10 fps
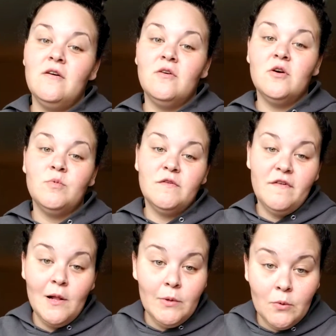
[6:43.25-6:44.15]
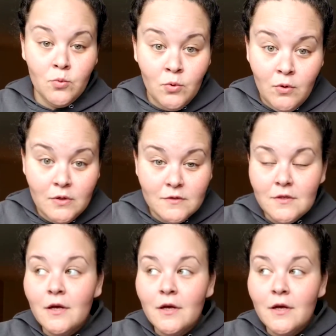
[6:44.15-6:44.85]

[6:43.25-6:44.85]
good with following rules.